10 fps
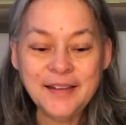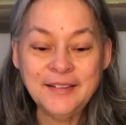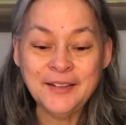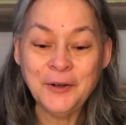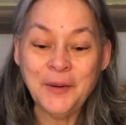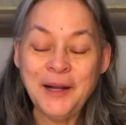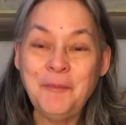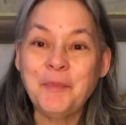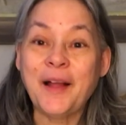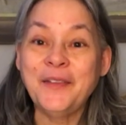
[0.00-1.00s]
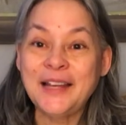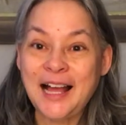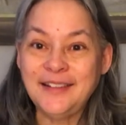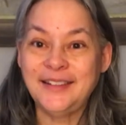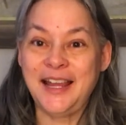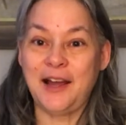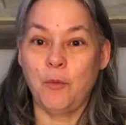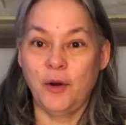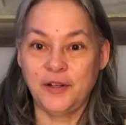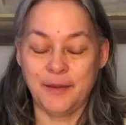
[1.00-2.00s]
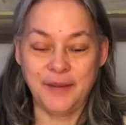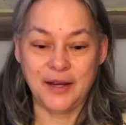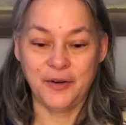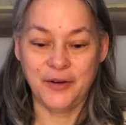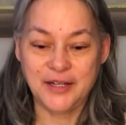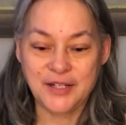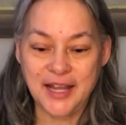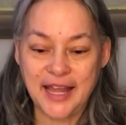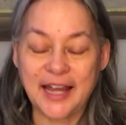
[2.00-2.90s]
So on the last day, I worked up my courage,